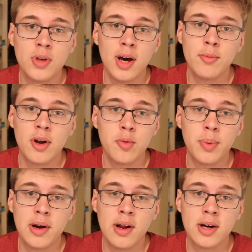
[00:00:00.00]
time travel
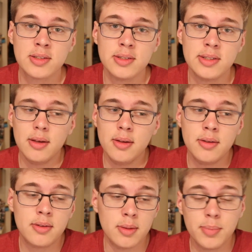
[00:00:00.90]
paradoxes
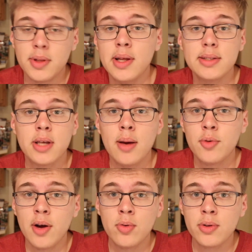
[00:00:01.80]
is simply that time
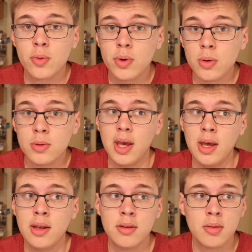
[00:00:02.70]
travel isn't real
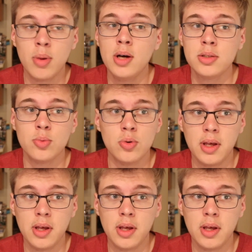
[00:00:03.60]
and it's impossible,